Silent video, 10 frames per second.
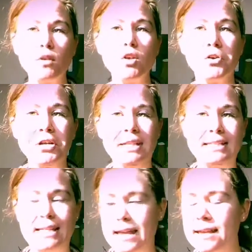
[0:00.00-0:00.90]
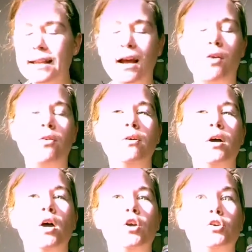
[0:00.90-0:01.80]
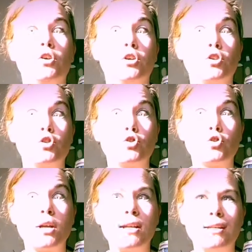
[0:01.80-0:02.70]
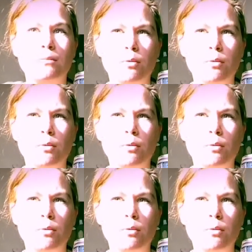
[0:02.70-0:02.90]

you're going to take it out, you're going to strain it,